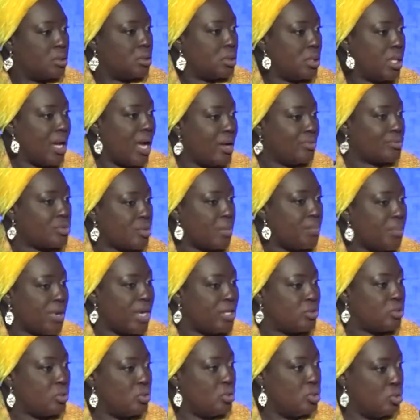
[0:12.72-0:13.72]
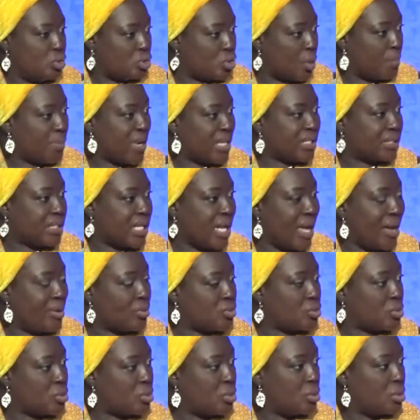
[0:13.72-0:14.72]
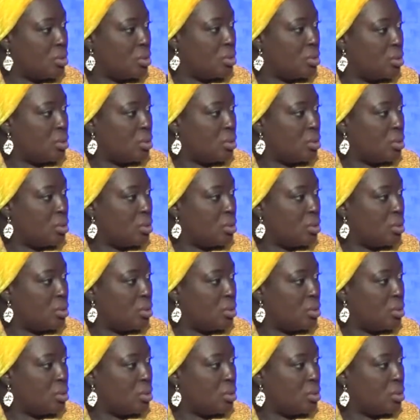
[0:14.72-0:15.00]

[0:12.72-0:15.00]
the house surprised you, you surprised the house.